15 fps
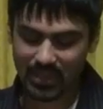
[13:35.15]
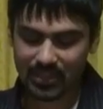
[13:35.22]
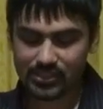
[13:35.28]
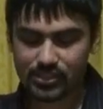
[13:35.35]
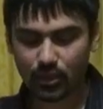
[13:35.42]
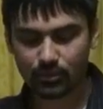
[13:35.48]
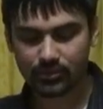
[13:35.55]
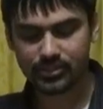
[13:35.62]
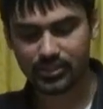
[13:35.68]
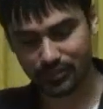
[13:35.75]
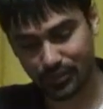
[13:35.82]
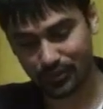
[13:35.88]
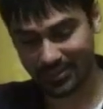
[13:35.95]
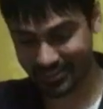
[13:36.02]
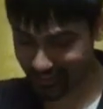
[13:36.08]
So, so,
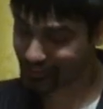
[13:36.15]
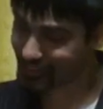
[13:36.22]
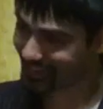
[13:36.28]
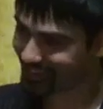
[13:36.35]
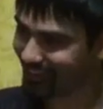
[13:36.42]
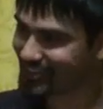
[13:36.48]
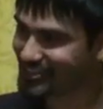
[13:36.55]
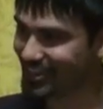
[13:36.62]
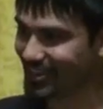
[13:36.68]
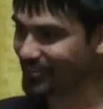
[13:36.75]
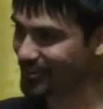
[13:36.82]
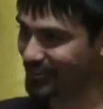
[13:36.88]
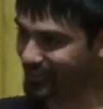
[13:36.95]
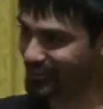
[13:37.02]
so there's technology out there, and there,